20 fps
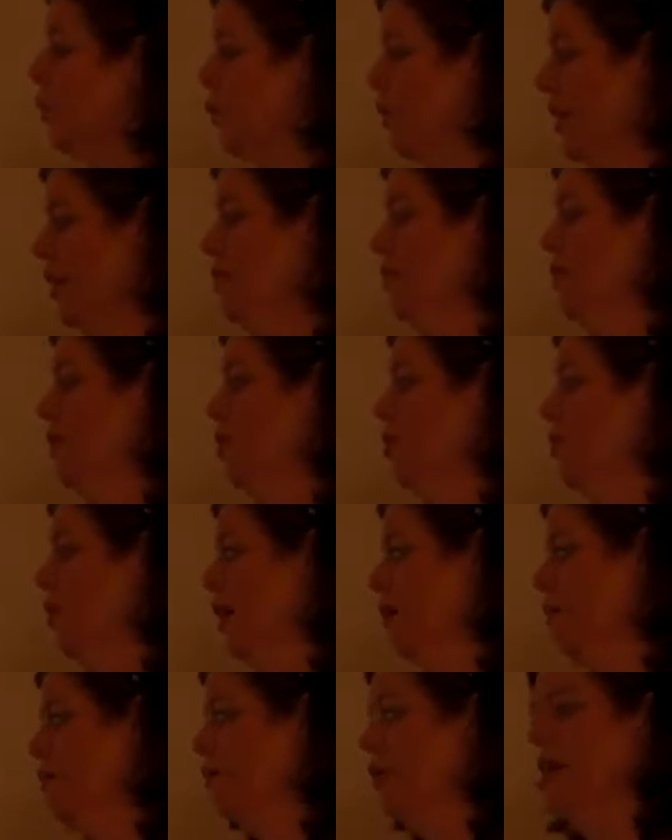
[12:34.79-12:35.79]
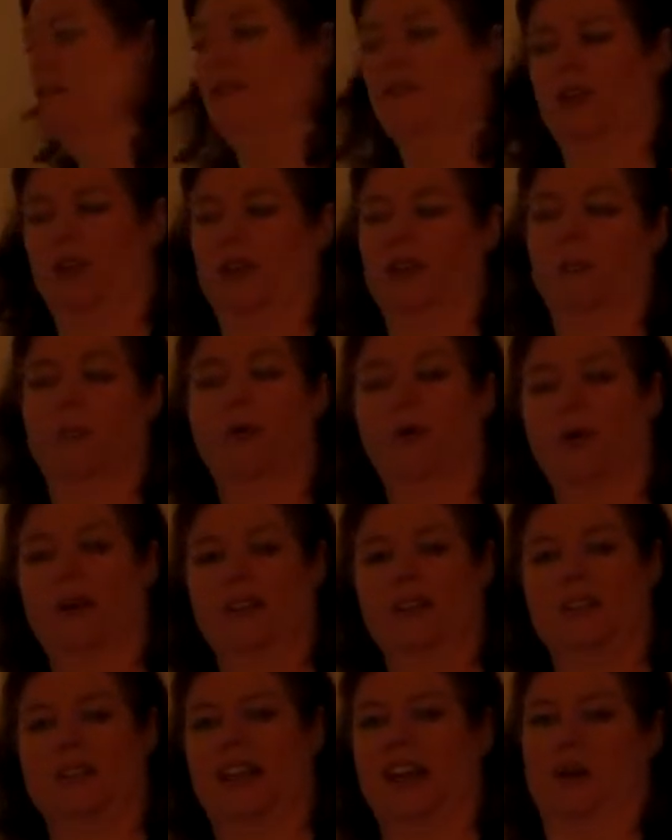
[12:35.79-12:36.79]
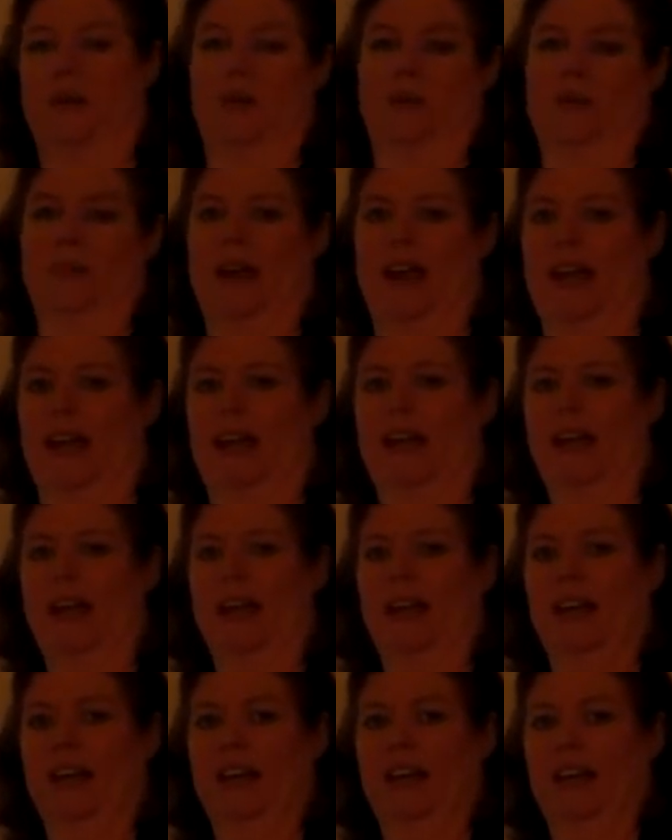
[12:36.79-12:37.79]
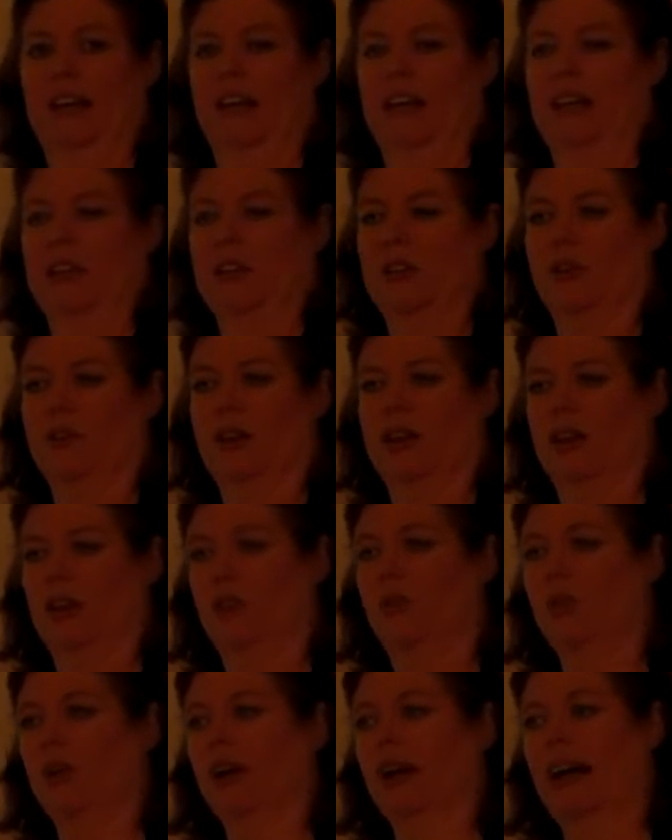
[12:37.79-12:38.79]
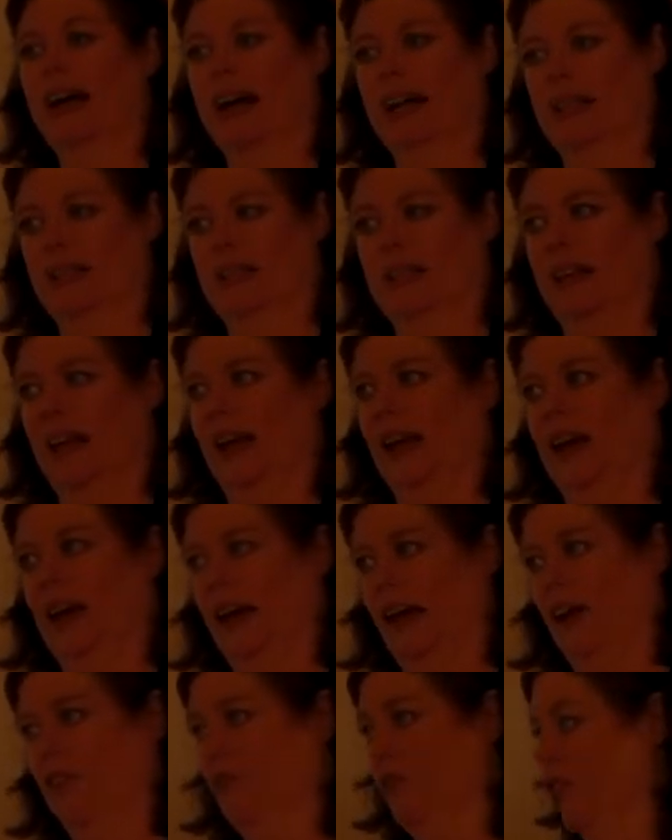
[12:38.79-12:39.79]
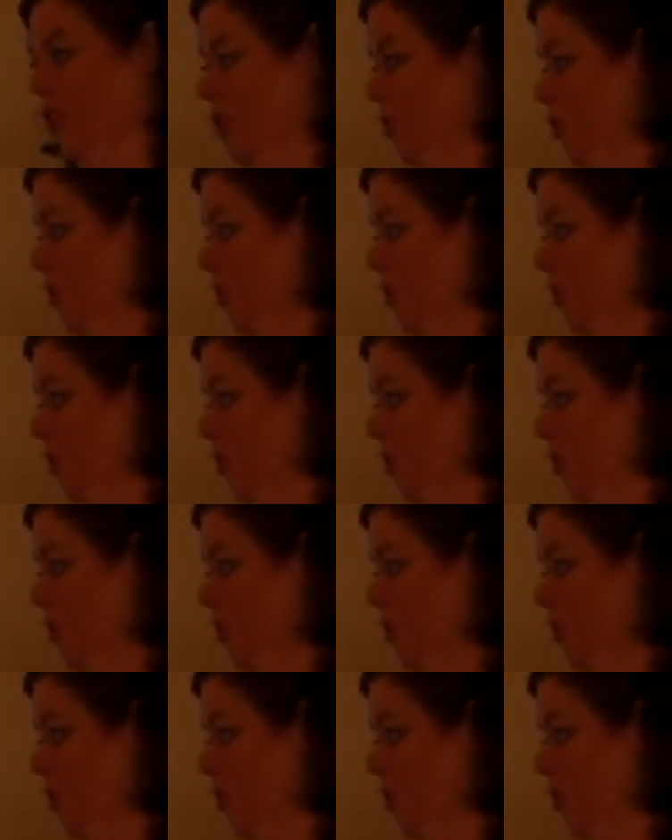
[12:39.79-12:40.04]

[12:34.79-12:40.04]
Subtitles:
Review and preview the points that were made so that you realize after